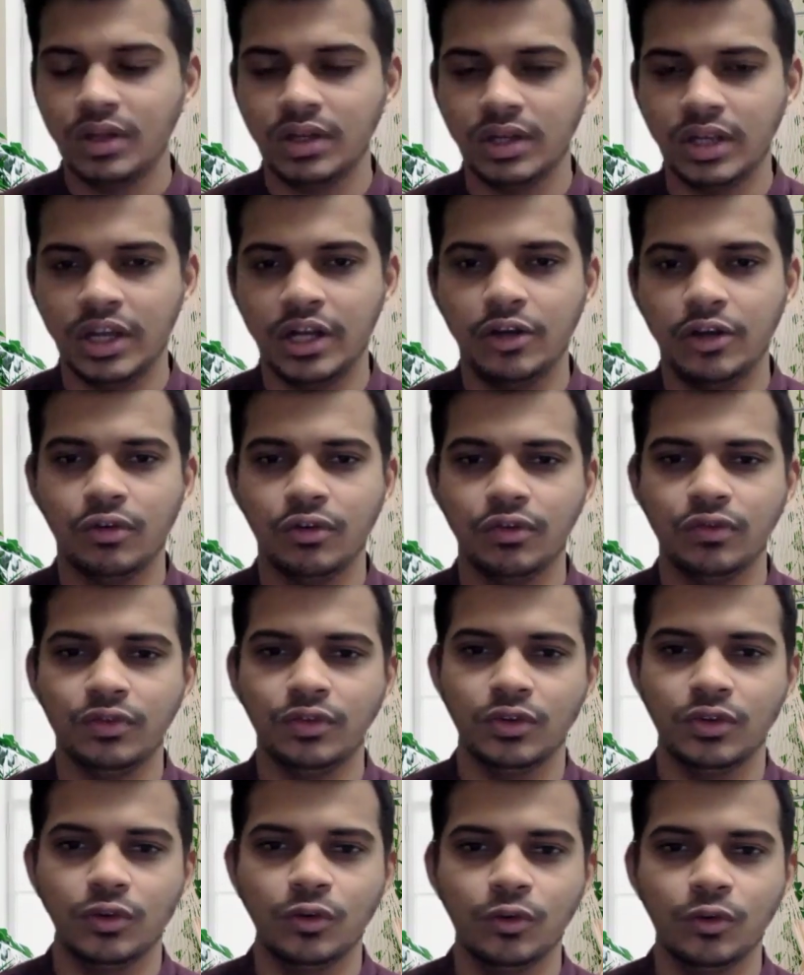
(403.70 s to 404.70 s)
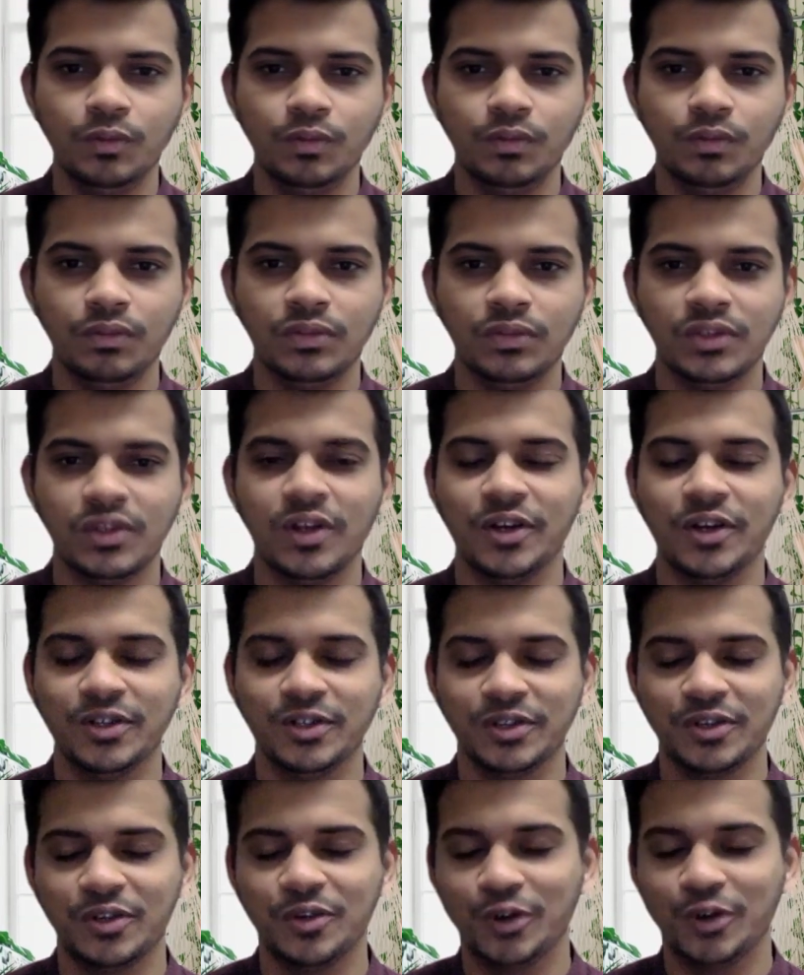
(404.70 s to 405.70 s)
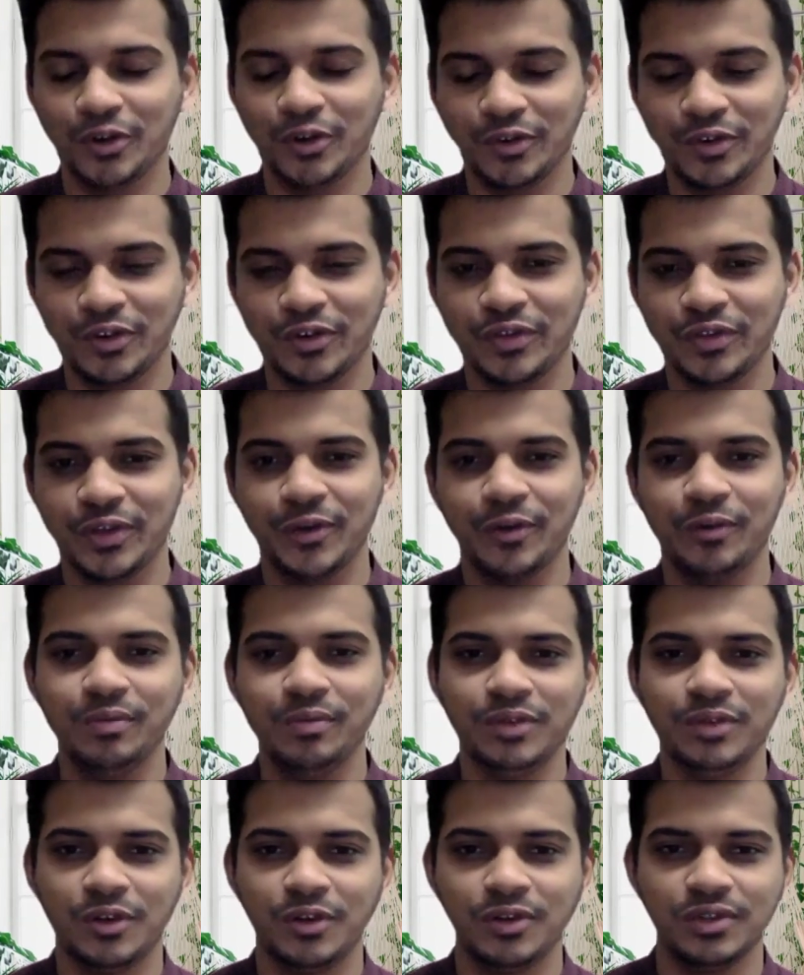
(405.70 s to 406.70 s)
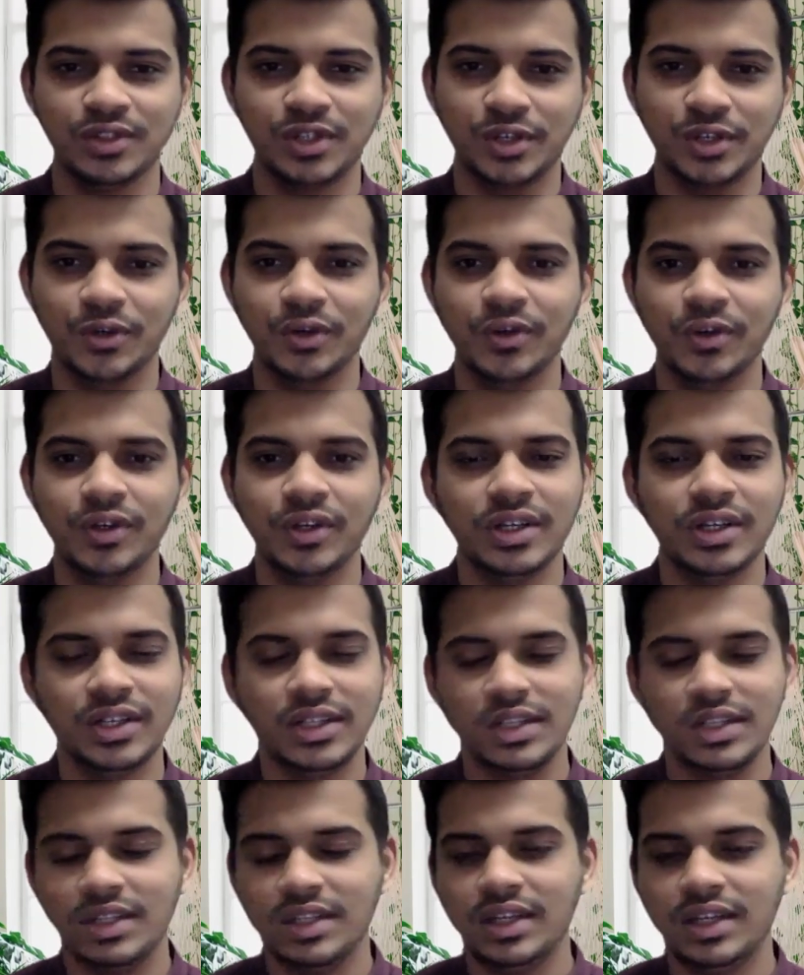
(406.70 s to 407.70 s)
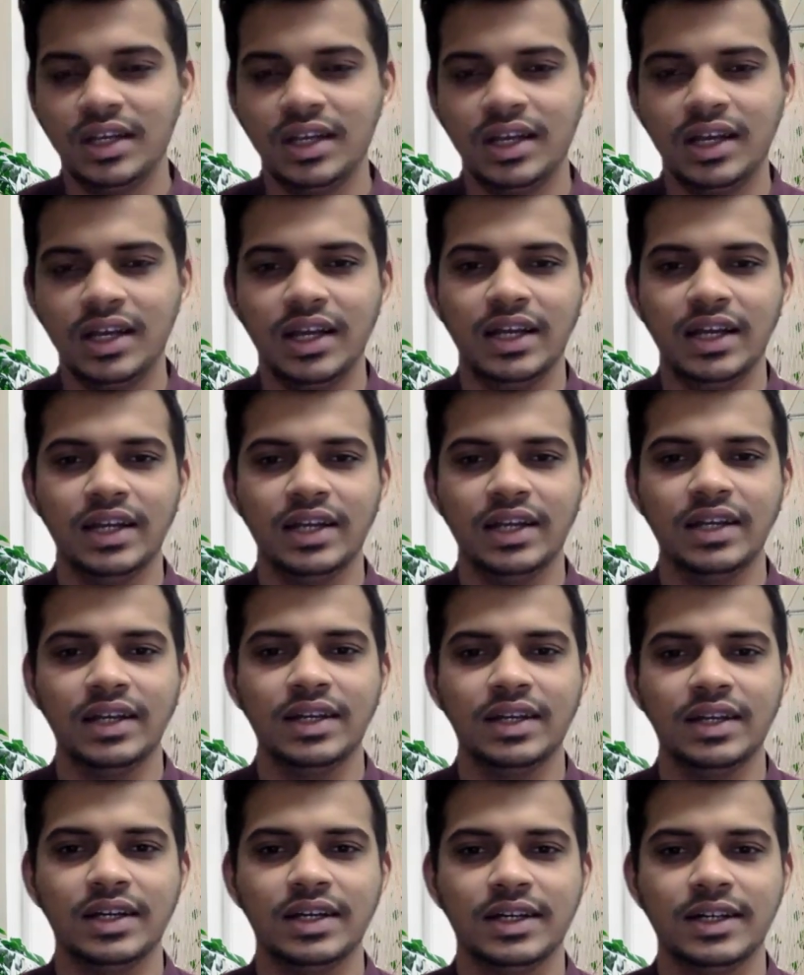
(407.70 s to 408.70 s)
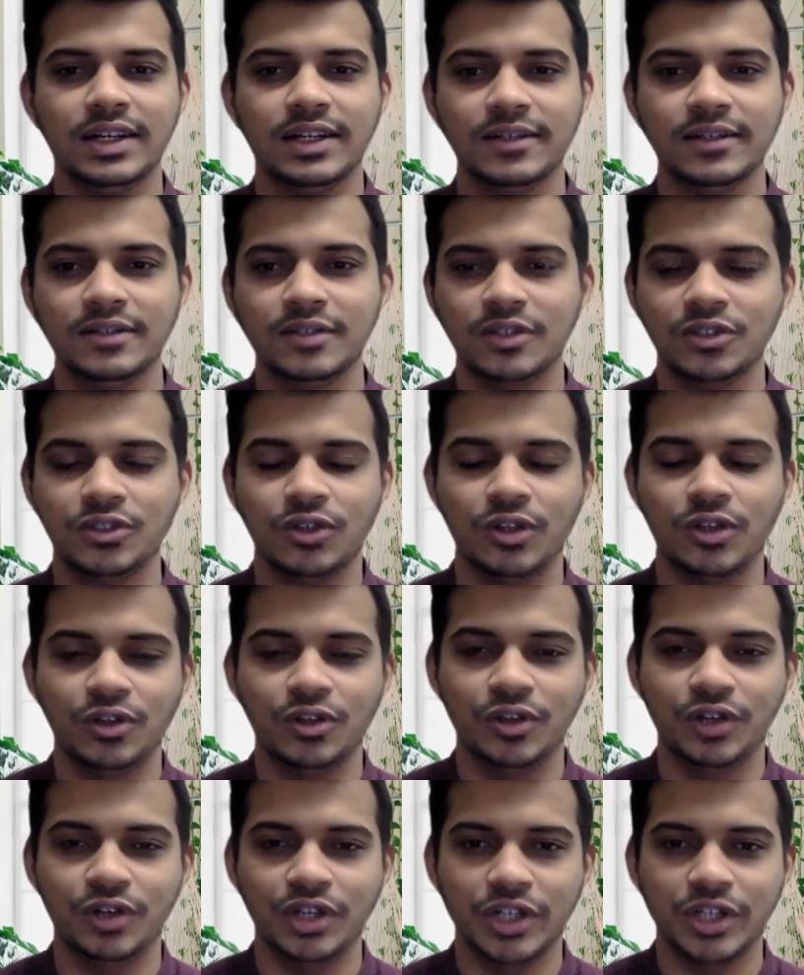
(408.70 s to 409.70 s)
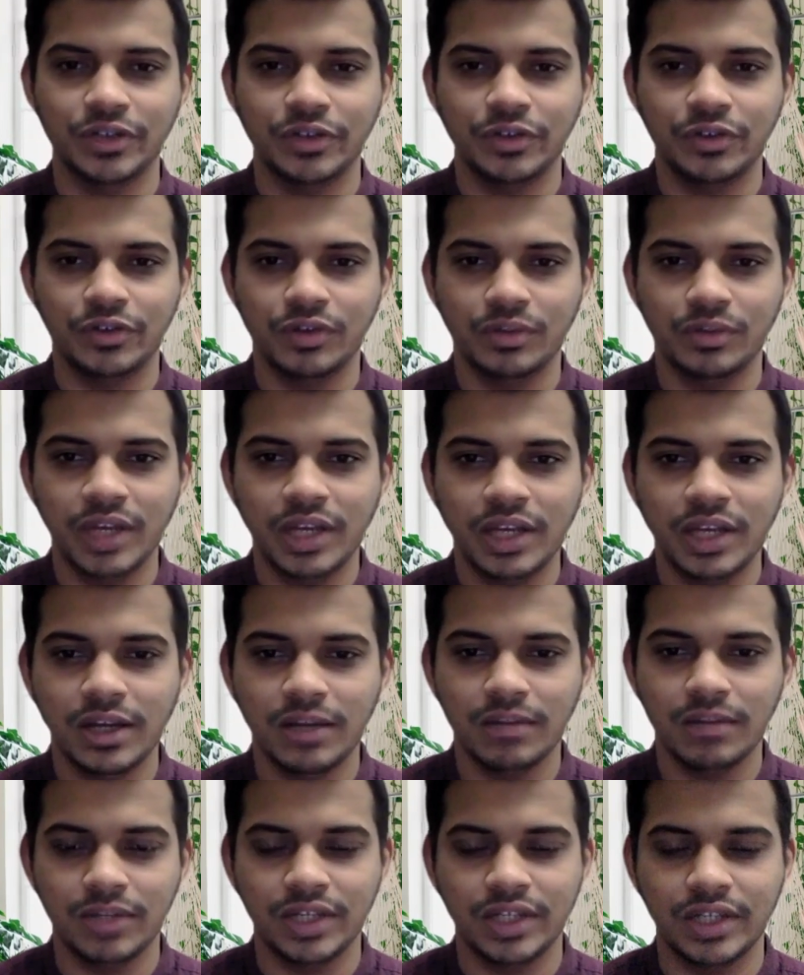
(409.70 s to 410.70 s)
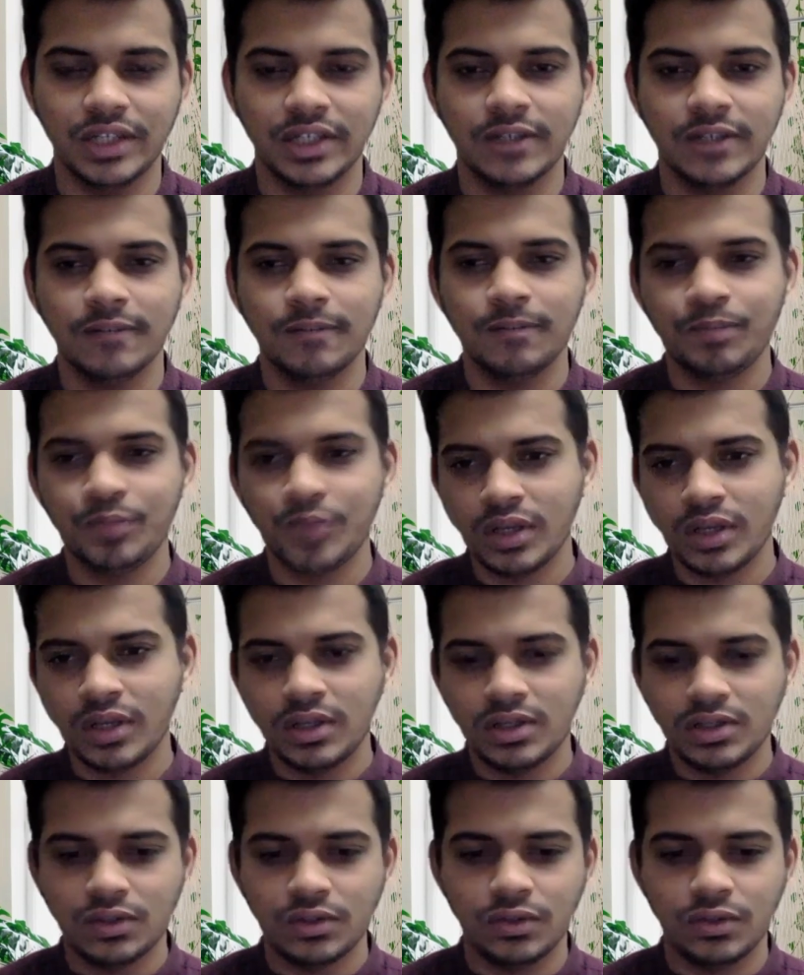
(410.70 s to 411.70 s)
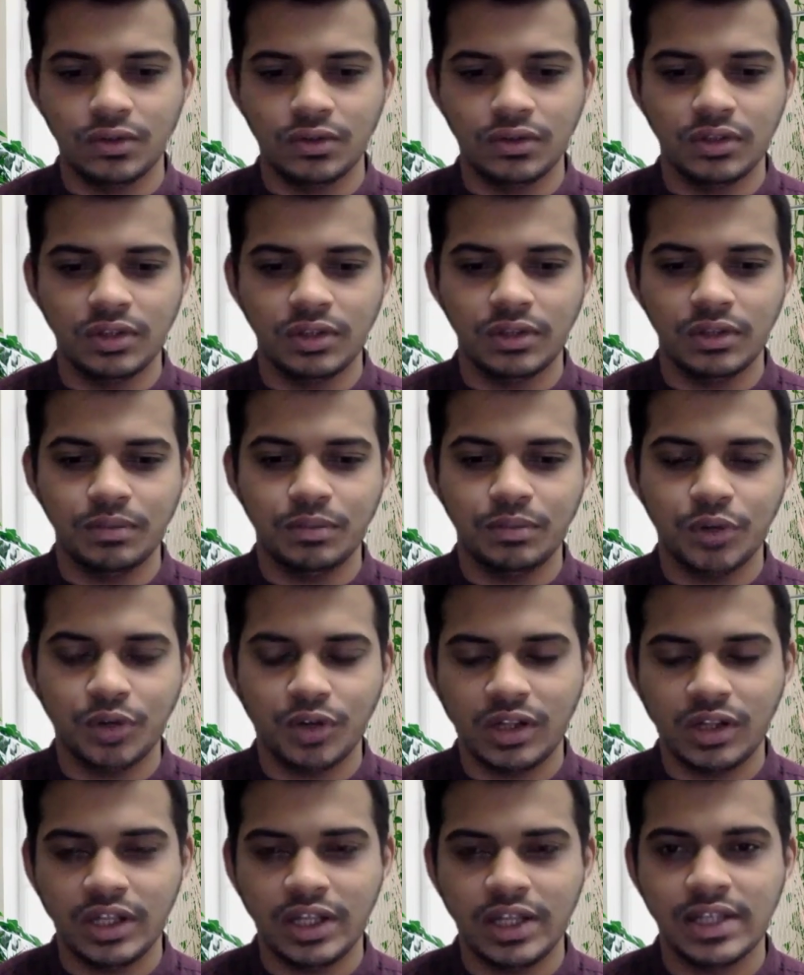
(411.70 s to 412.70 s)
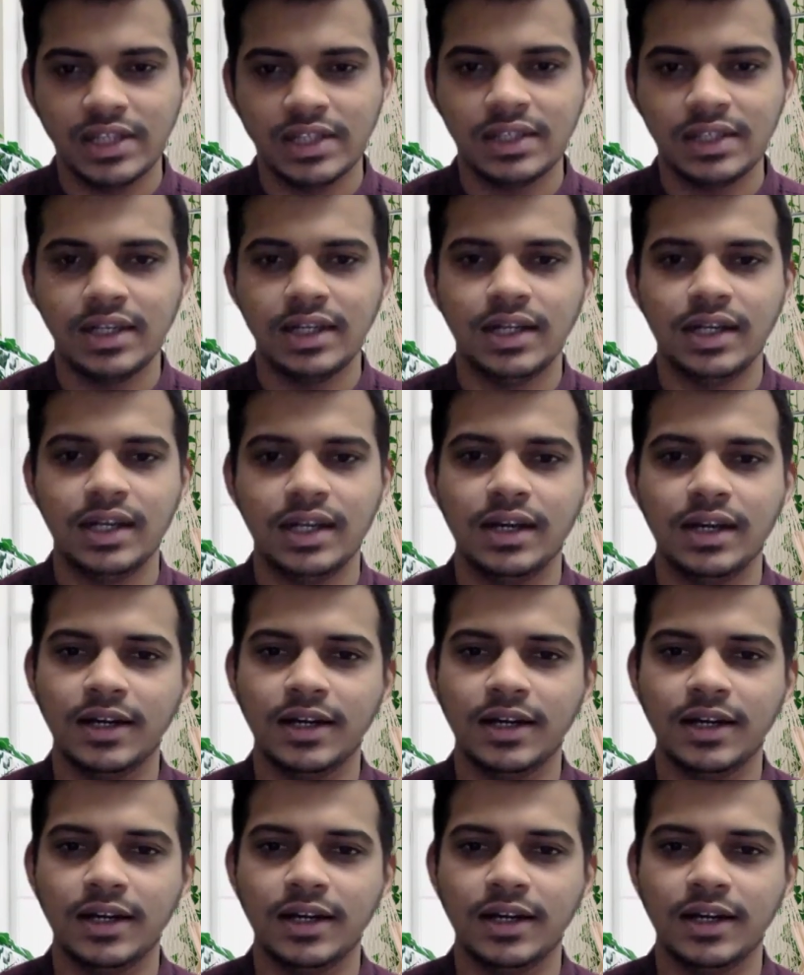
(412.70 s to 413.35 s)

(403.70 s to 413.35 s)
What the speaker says: get out of the room. So go out of the room, close the door, and that's all. Your interview will be completed. So the important thing is that